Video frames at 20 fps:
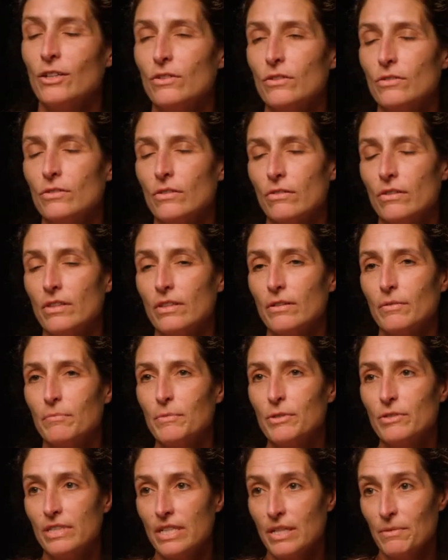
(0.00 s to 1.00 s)
So the
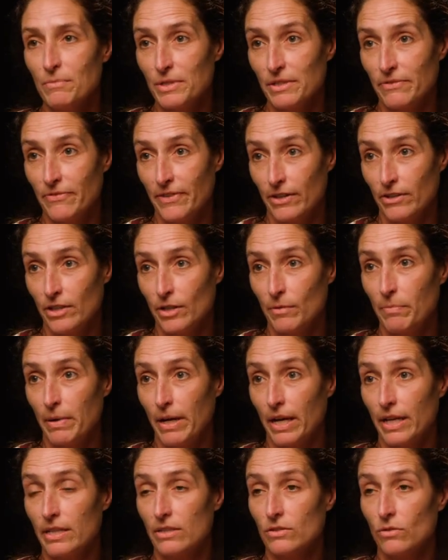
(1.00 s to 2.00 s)
museum was founded
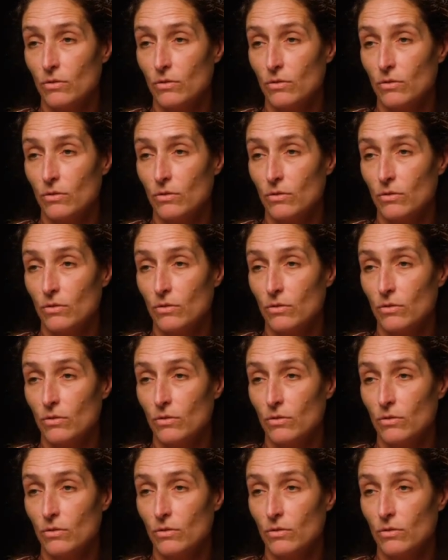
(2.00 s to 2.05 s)
by his